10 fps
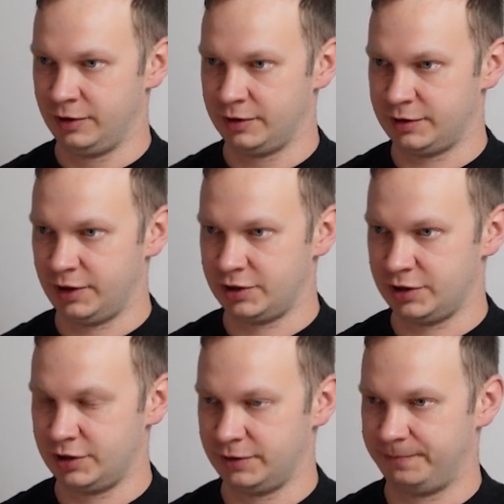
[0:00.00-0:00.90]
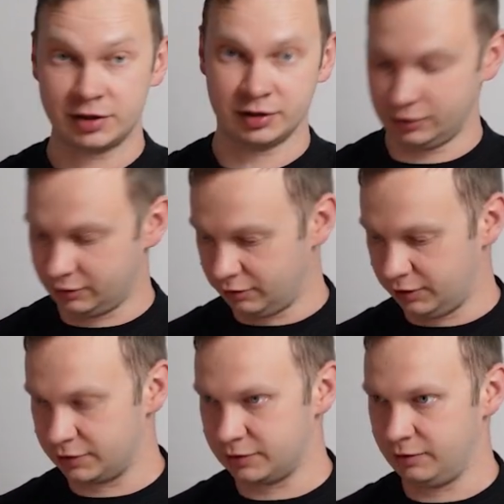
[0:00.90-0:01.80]
such action
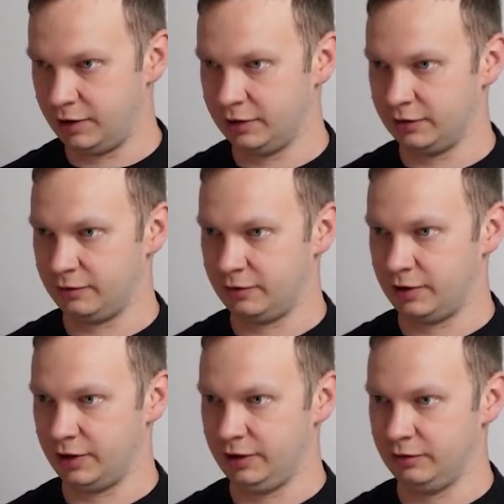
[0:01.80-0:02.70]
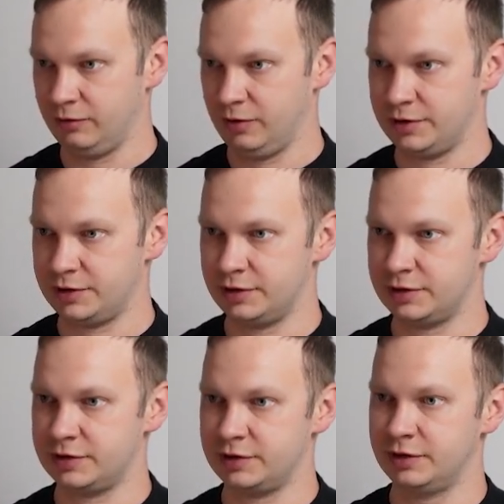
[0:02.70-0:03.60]
controllers, one for
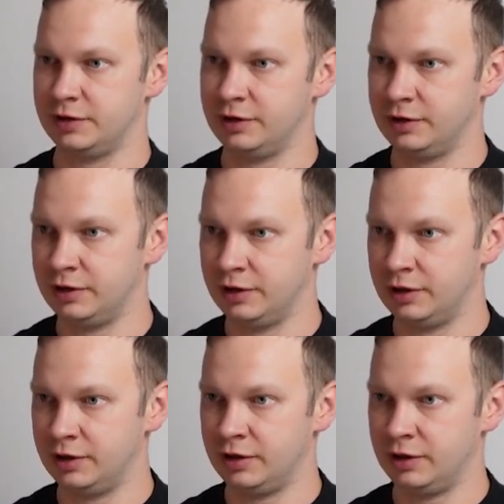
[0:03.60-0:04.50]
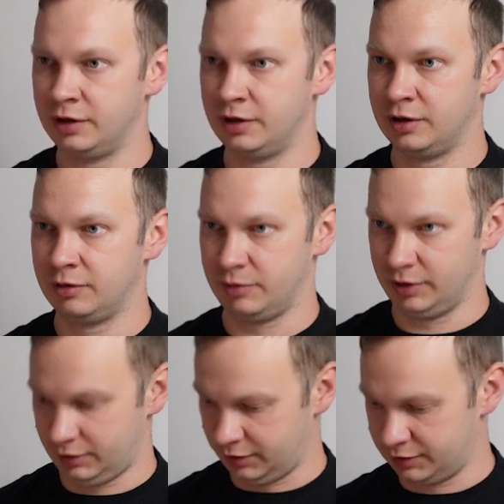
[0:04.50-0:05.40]
invoices,
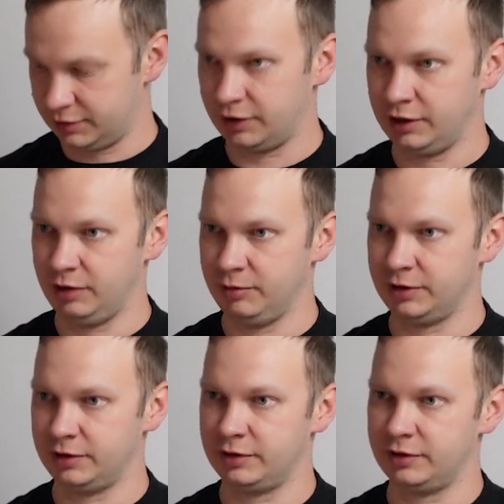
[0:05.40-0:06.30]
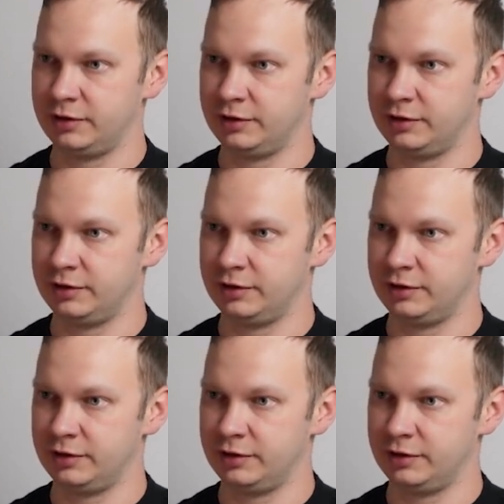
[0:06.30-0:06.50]
but let's rename it